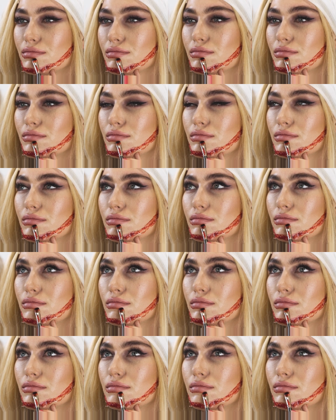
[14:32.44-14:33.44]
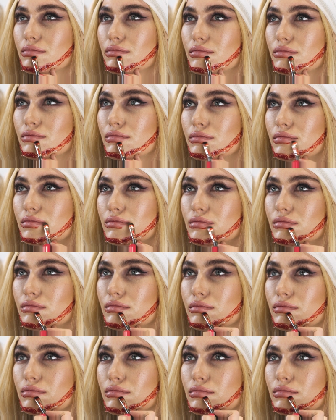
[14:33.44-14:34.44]

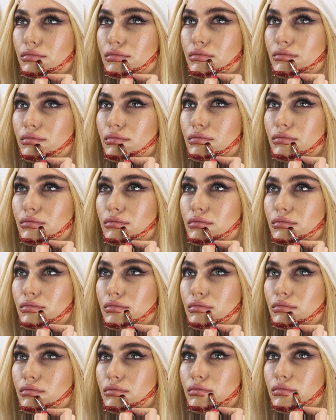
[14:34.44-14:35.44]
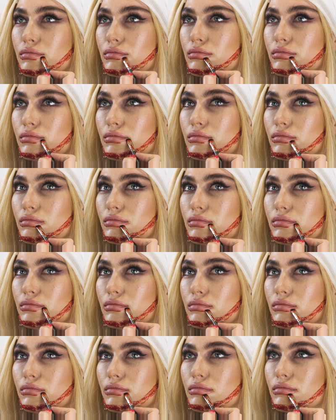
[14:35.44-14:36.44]

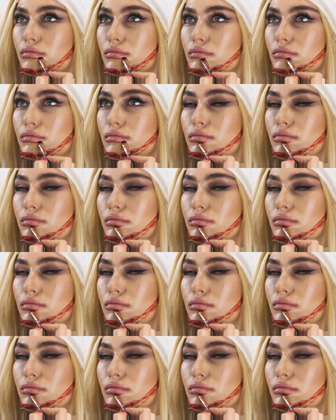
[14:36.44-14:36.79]
Nothing is said.